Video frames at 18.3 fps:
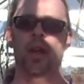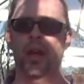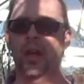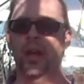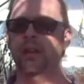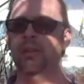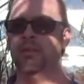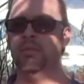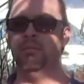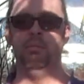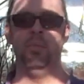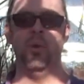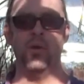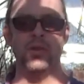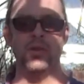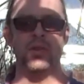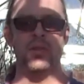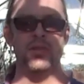and
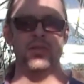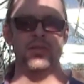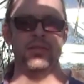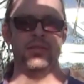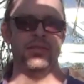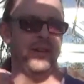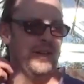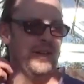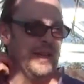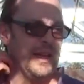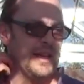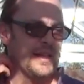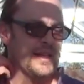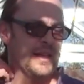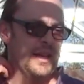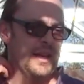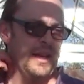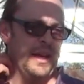bugs and stuff like
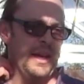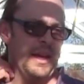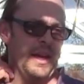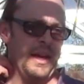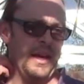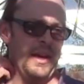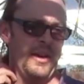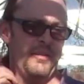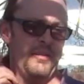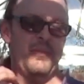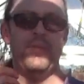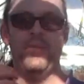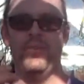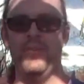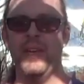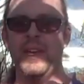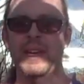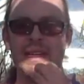that.
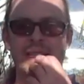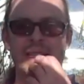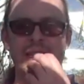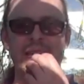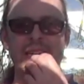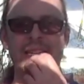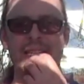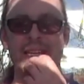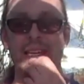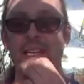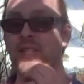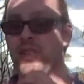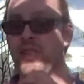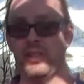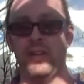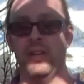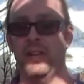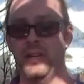These things,
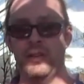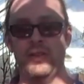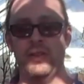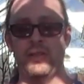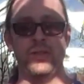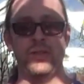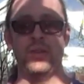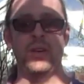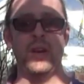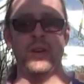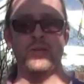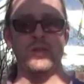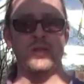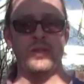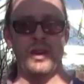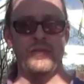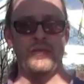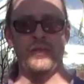just
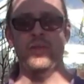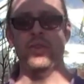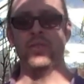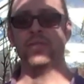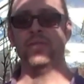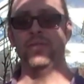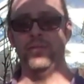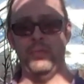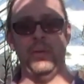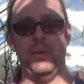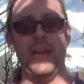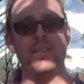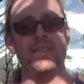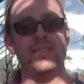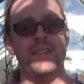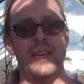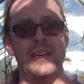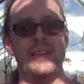like for us, for
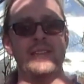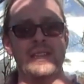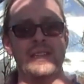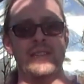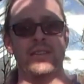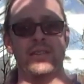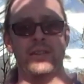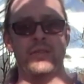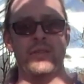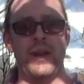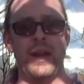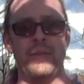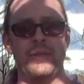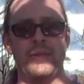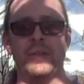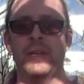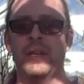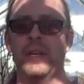plants, they exist in the
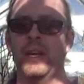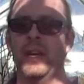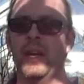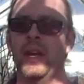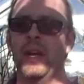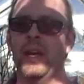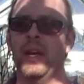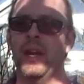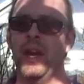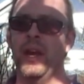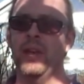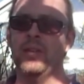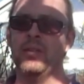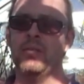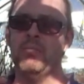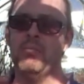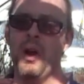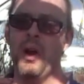ground. And
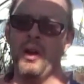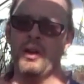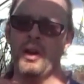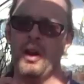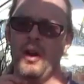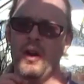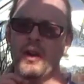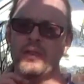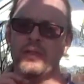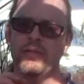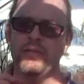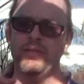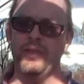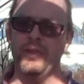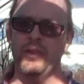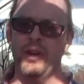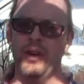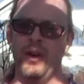mycorrhizal
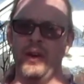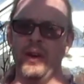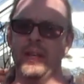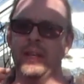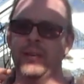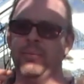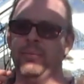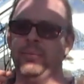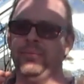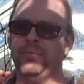fungi